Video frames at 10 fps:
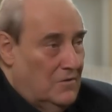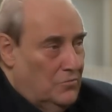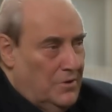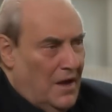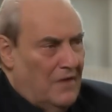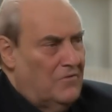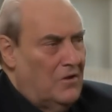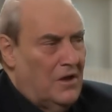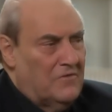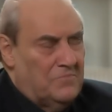We have a
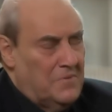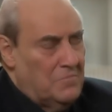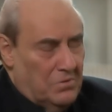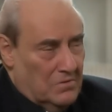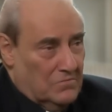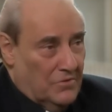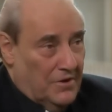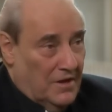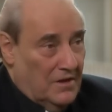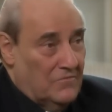lot of people
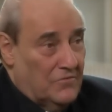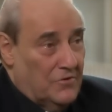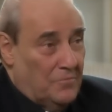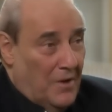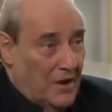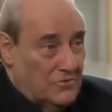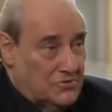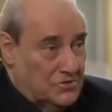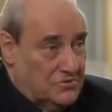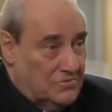working for the
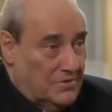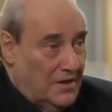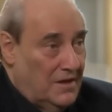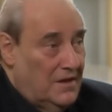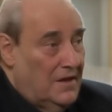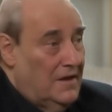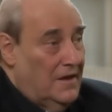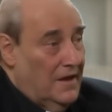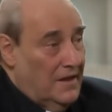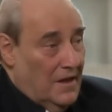parishes today,
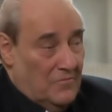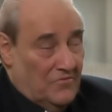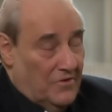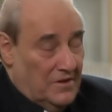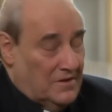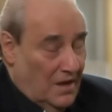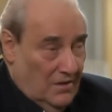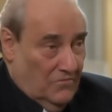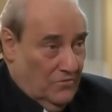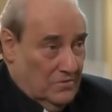and I'm very
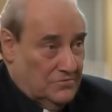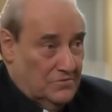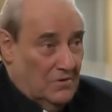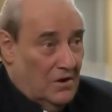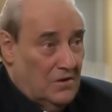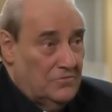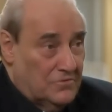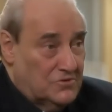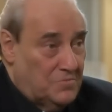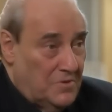thankful to all
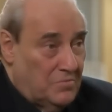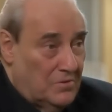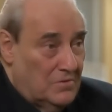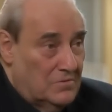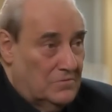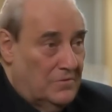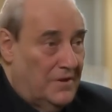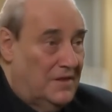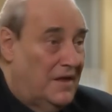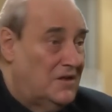those people who
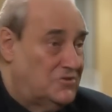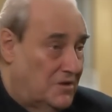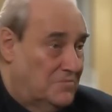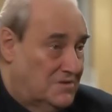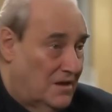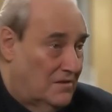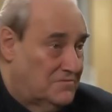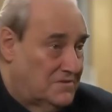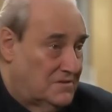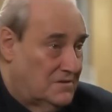engage
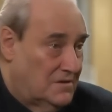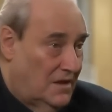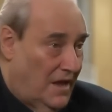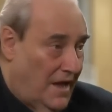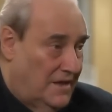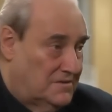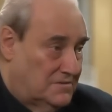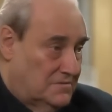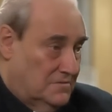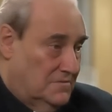themselves
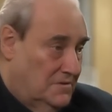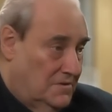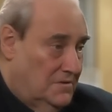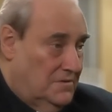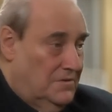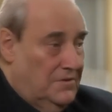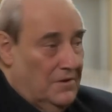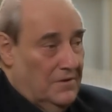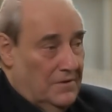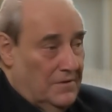as
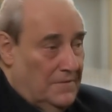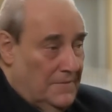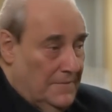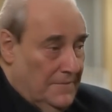the